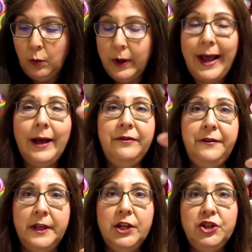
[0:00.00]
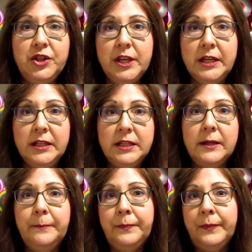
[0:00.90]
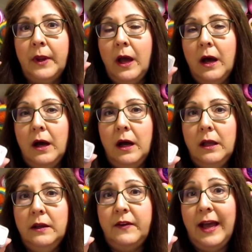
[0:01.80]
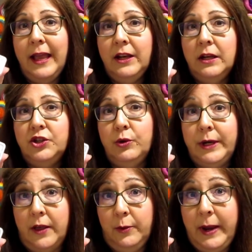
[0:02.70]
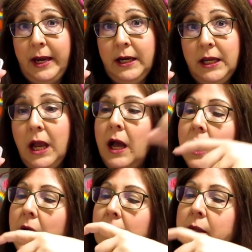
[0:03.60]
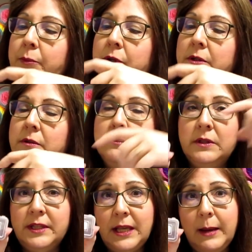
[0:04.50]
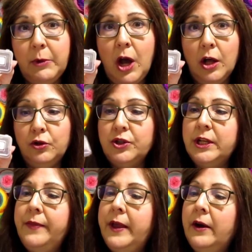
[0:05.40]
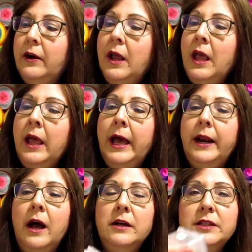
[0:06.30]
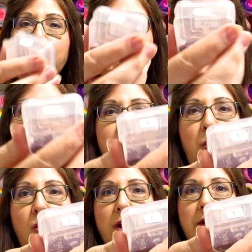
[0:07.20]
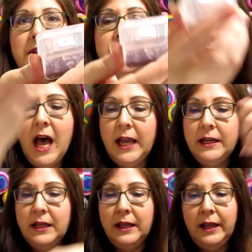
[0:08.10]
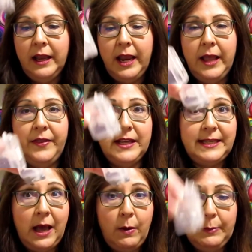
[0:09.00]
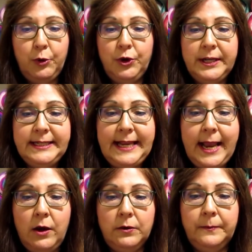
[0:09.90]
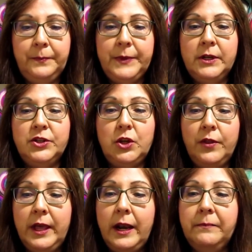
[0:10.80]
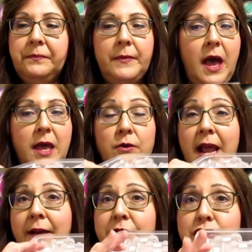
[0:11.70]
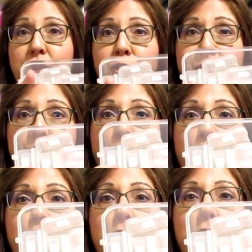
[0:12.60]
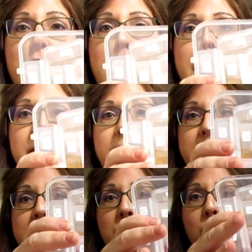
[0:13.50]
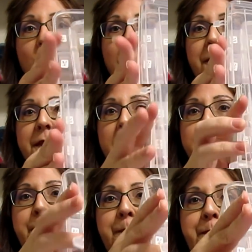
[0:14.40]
when I finish this, if I do another painting, I can put the same colors in there. And I also put the number 1 on the side, and that's how I put it down, so that I don't have to turn it over. And I didn't want them